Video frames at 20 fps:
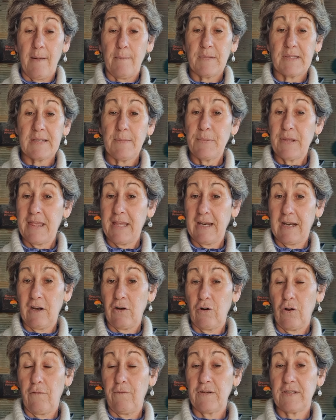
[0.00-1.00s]
sympathetic
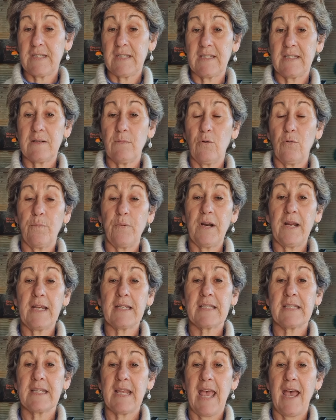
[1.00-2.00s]
nervous system, or bring
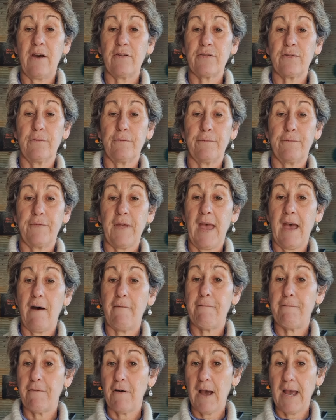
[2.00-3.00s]
us out of our
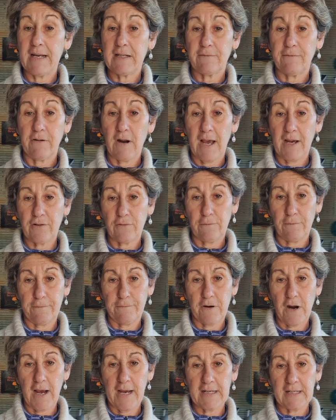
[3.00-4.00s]
fight, flight or
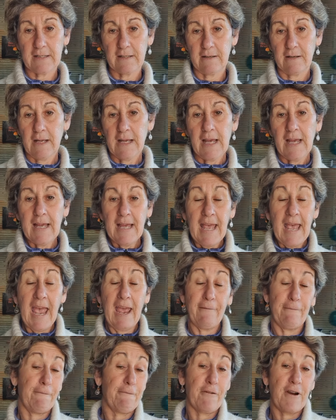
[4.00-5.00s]
fright
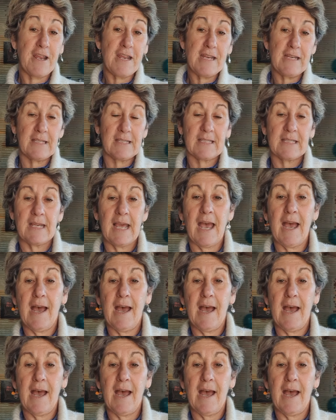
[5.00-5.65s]
and freeze